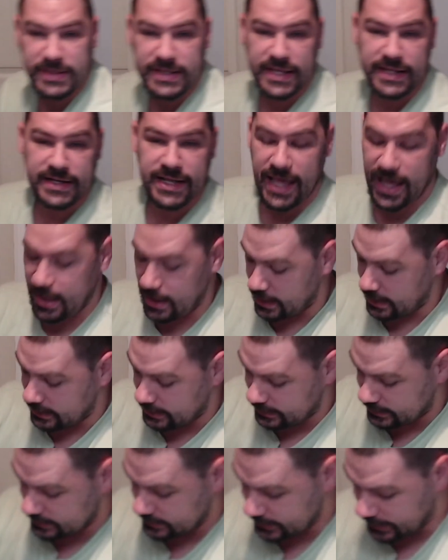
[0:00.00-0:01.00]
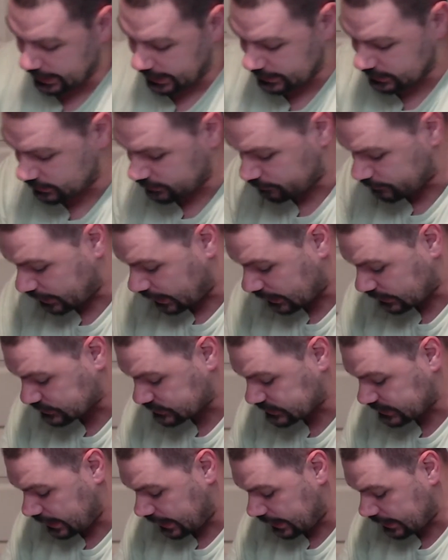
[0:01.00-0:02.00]
it out of the
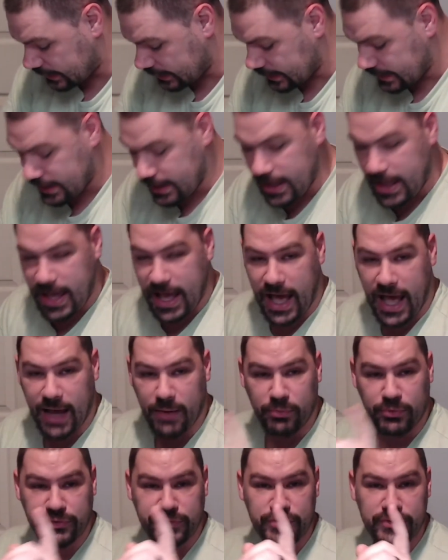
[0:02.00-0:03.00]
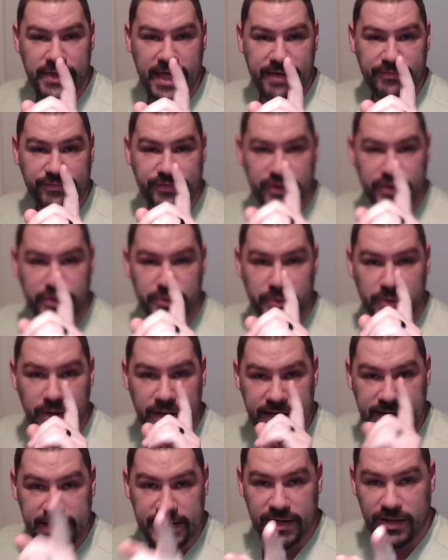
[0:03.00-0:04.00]
box yet. I will do that for you
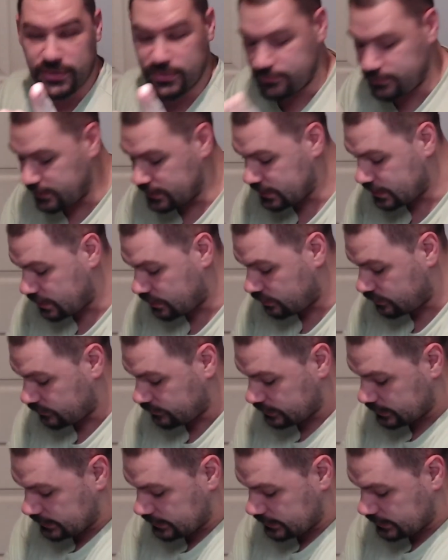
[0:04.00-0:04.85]
in another video.